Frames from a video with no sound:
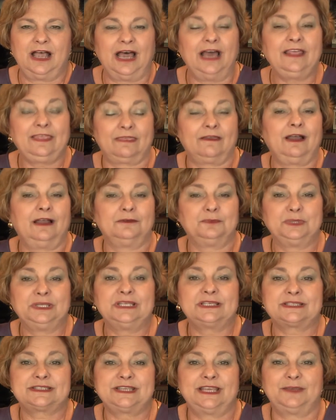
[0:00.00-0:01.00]
I thought real
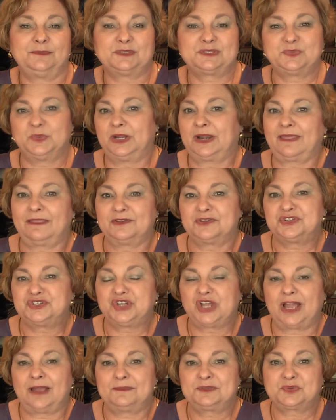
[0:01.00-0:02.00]
estate was one of those
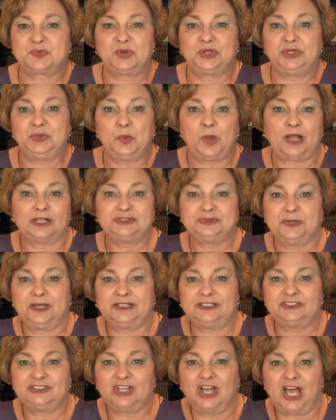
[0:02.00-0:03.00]
jobs where you walked
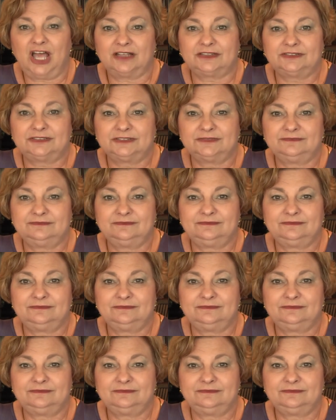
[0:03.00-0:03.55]
around and talked.